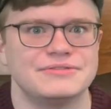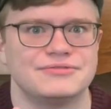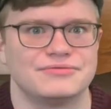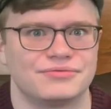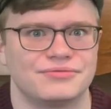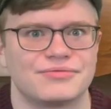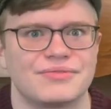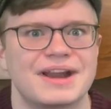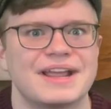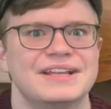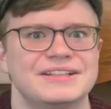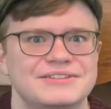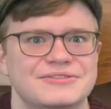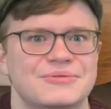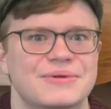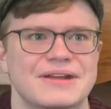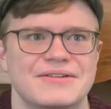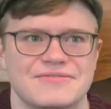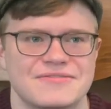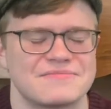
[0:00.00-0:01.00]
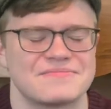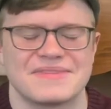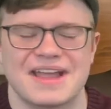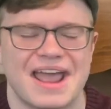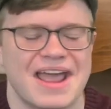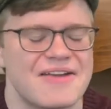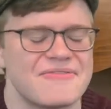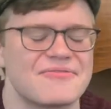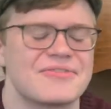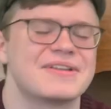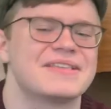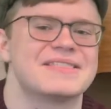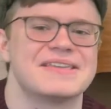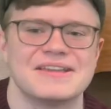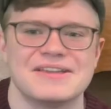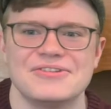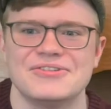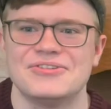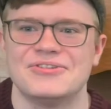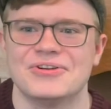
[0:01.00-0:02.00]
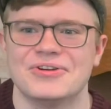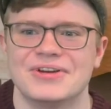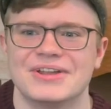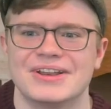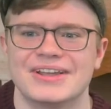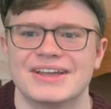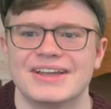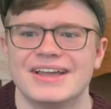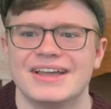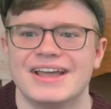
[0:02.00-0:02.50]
drains away from everything good.